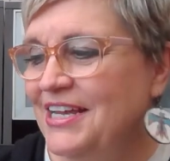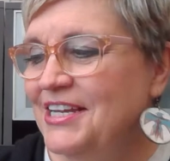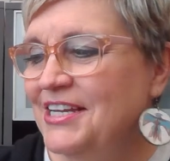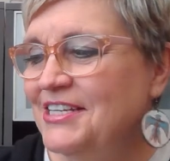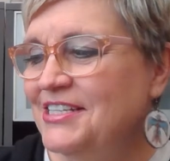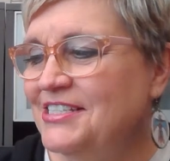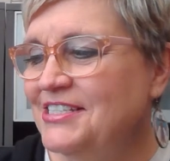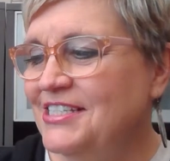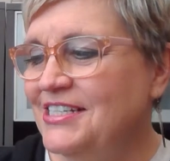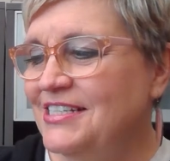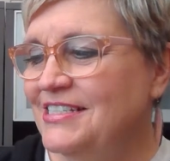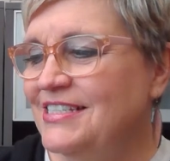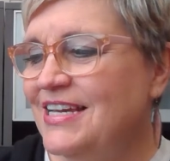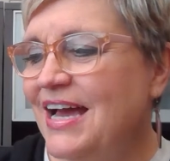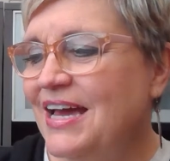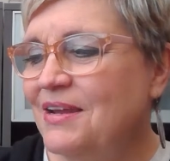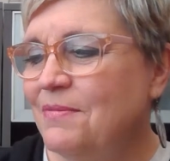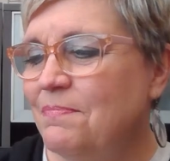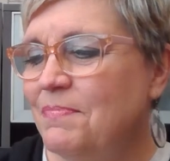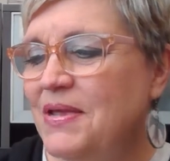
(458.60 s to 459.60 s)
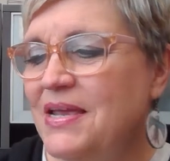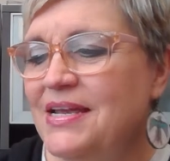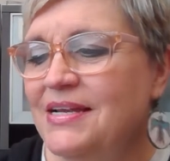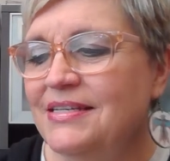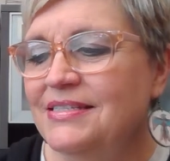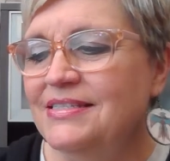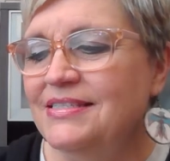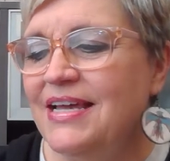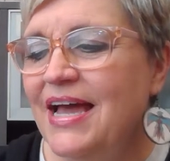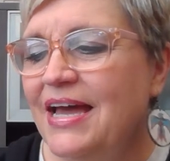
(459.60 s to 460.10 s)
She tied a pink
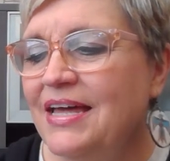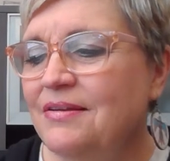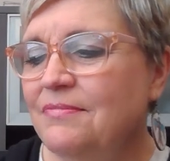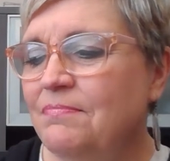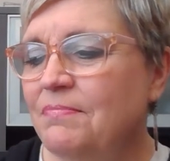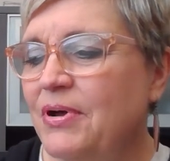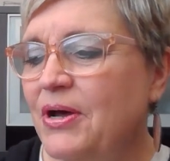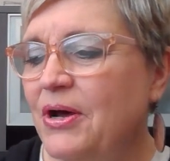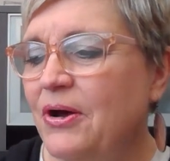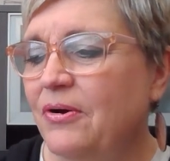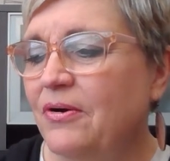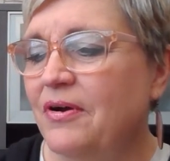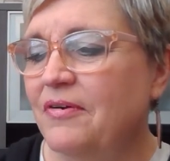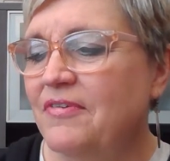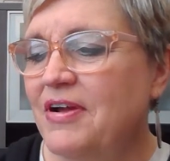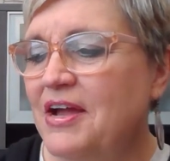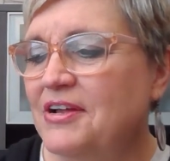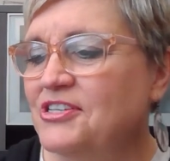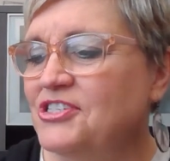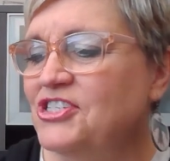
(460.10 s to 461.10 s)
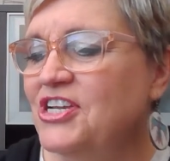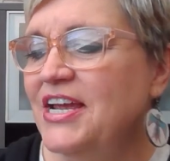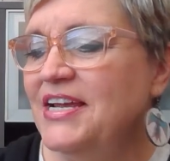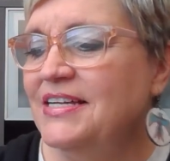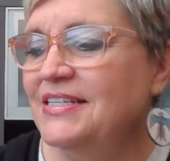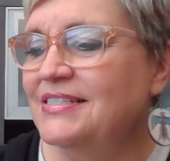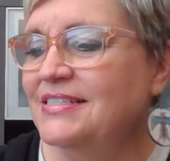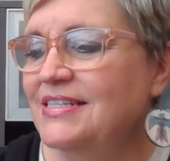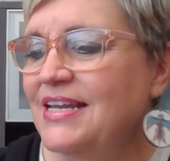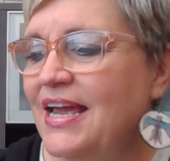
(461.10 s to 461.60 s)
satin bow around
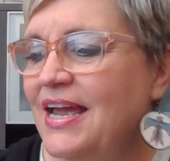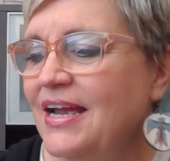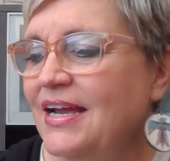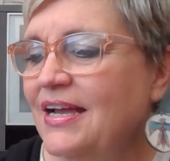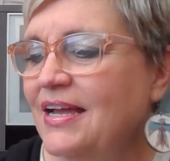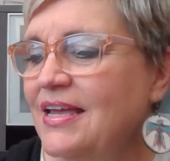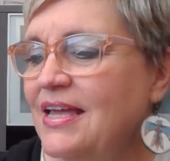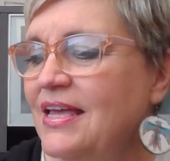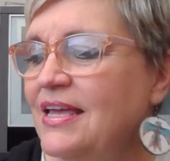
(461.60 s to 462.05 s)
Jake's neck.